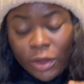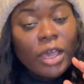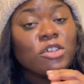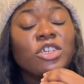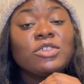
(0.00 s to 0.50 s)

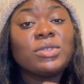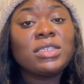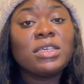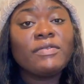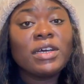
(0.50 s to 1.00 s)
Okay, I was trying to
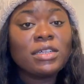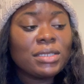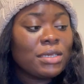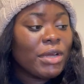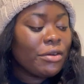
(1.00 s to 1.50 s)
see if I can
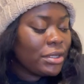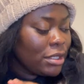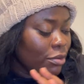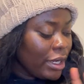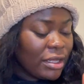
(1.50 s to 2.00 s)
see my
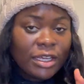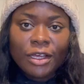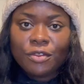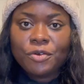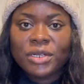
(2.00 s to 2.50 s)
receipt, but I think
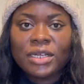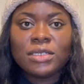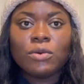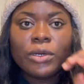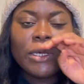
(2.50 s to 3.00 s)
I threw
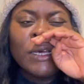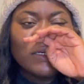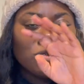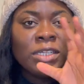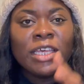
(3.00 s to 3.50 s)
that away.
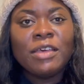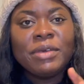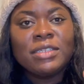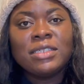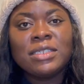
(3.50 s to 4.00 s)
So they gave
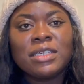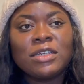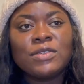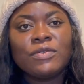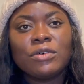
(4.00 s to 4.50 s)
me a
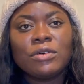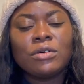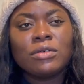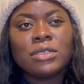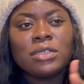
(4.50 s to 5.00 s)
discount
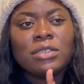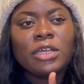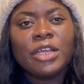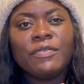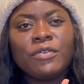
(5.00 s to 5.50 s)
for, is it
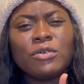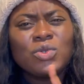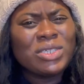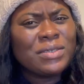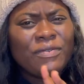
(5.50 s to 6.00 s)
3 for
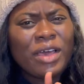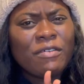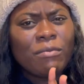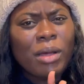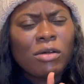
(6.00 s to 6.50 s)

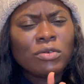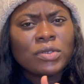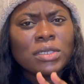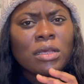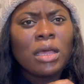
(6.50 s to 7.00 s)

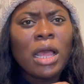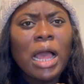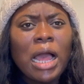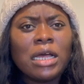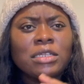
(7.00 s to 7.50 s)
£25?
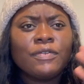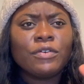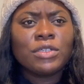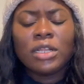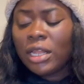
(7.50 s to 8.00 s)
And
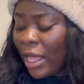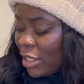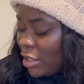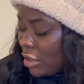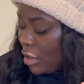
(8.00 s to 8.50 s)
for the
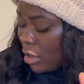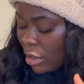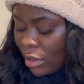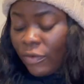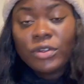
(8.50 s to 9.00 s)

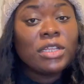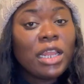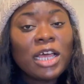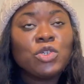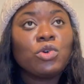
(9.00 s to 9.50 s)

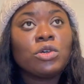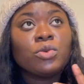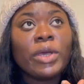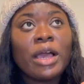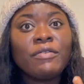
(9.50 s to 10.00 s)
large one,
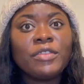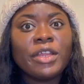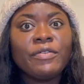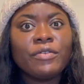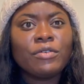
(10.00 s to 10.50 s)
we have
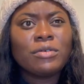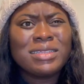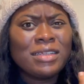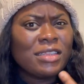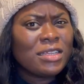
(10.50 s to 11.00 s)
3 for
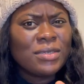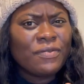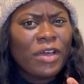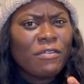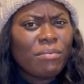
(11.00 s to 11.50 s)

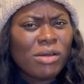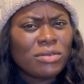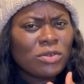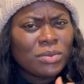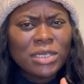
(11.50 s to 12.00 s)
£35,
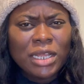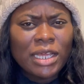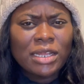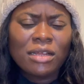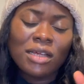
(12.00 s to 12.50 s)
something
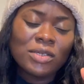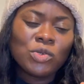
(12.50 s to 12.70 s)
like that.